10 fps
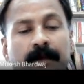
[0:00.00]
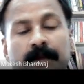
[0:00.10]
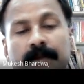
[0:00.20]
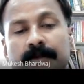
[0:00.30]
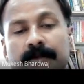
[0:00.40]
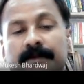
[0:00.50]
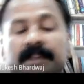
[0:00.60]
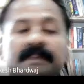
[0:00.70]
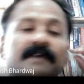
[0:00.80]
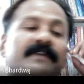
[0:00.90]
Now,
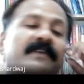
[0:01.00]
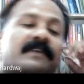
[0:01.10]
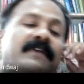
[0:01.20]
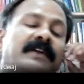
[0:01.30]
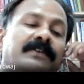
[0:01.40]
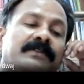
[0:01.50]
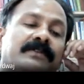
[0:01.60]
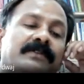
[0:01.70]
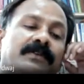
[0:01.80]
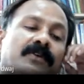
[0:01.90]
discovery of
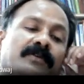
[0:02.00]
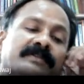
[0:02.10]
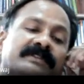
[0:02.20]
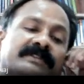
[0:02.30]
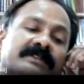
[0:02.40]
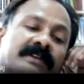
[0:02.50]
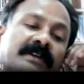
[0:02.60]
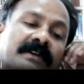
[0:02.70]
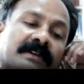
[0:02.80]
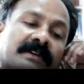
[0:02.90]
isotopes
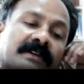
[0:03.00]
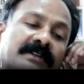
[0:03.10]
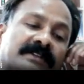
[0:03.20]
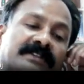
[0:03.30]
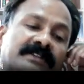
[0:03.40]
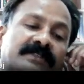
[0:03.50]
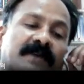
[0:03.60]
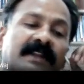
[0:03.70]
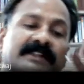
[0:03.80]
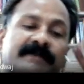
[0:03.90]
is just
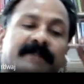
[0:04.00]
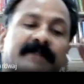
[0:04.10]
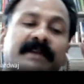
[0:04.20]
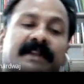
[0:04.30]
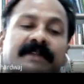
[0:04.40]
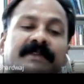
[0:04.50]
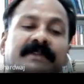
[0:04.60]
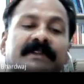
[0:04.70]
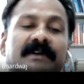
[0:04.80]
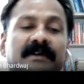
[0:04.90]
while experimenting with
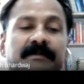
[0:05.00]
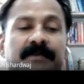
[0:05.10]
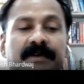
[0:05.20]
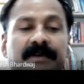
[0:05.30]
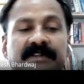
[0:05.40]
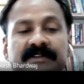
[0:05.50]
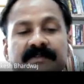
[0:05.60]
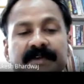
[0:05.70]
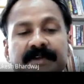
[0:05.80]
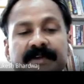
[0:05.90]
the products of
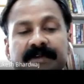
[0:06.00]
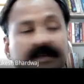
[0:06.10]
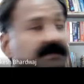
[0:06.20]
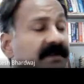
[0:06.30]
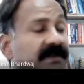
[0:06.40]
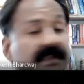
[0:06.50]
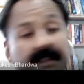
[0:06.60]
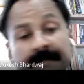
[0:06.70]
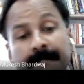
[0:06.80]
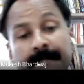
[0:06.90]
radioactive decay.
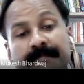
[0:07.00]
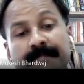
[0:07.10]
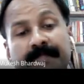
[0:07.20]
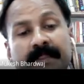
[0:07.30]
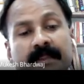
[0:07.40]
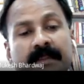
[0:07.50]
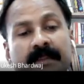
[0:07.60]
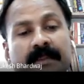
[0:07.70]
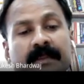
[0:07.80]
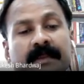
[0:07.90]

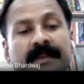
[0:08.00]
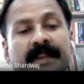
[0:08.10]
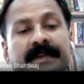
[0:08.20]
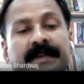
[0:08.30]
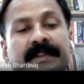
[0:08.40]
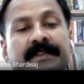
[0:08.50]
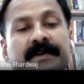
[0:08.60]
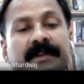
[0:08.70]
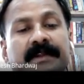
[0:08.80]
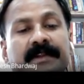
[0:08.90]
In
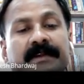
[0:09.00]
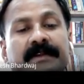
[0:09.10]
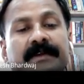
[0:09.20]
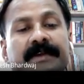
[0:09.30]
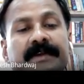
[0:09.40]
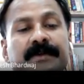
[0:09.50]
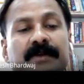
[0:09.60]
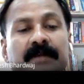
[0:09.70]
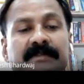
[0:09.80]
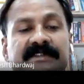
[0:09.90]
1913,
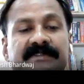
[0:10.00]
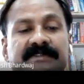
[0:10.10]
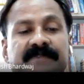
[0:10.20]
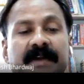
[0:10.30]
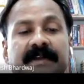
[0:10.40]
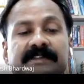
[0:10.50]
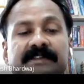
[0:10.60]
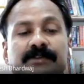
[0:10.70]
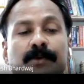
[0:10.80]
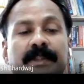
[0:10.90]
radiochemist Patrick
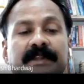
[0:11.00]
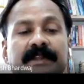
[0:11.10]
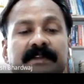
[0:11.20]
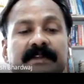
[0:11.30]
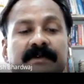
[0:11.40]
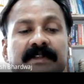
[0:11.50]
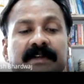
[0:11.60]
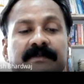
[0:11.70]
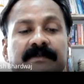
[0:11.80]
Soddy discovered that